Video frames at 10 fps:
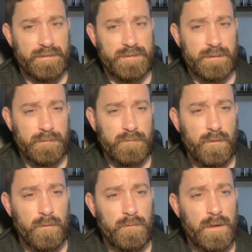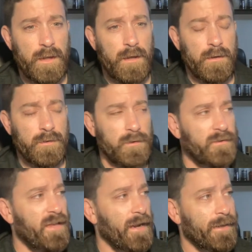He's going to throw
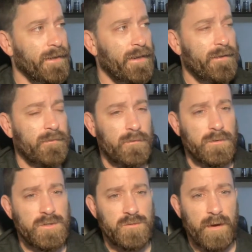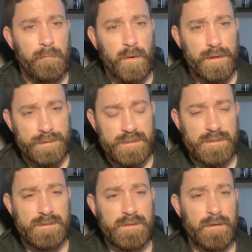good technique, good straight
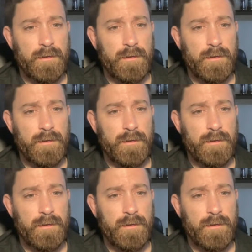punches.